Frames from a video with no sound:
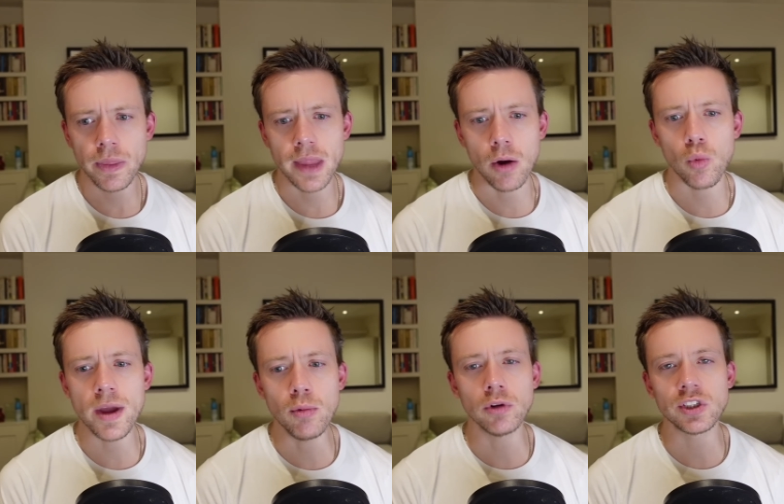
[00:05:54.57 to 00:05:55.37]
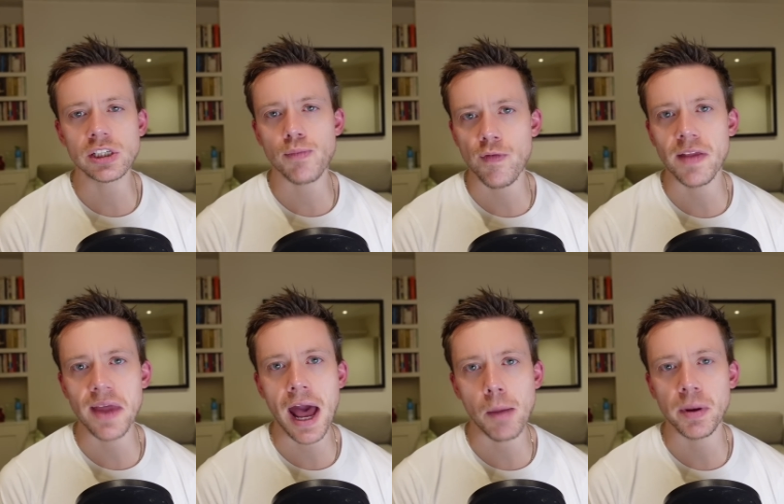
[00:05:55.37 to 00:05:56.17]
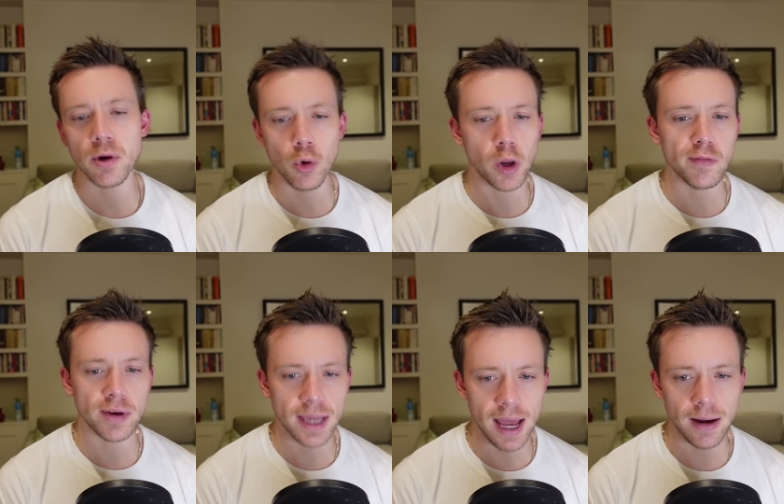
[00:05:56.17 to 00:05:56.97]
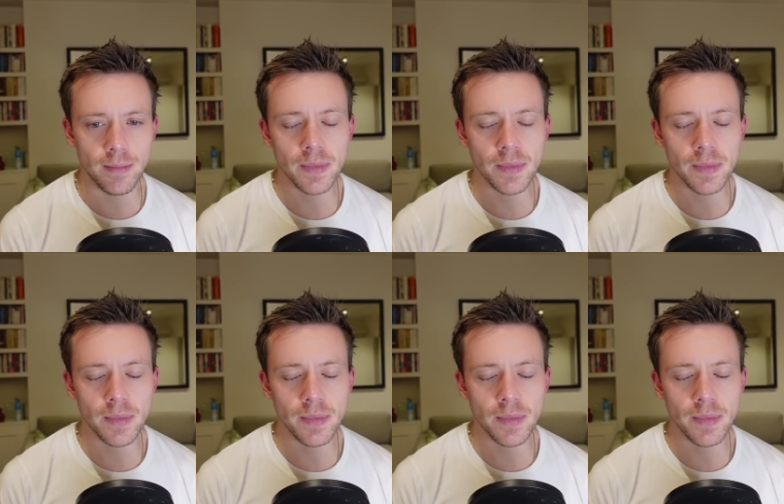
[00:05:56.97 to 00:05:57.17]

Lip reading: Now, we wanted to prevent that happening all over again.